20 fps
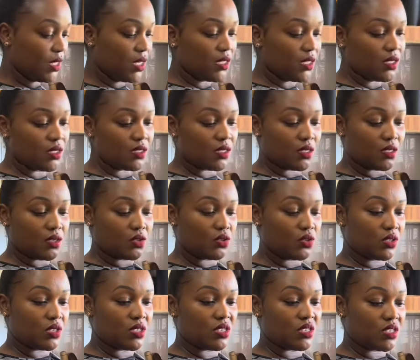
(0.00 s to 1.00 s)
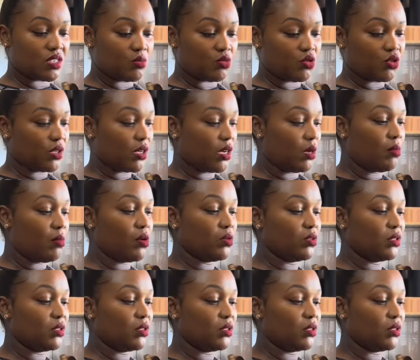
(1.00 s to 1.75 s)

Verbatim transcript: These are the sausages I'm talking about.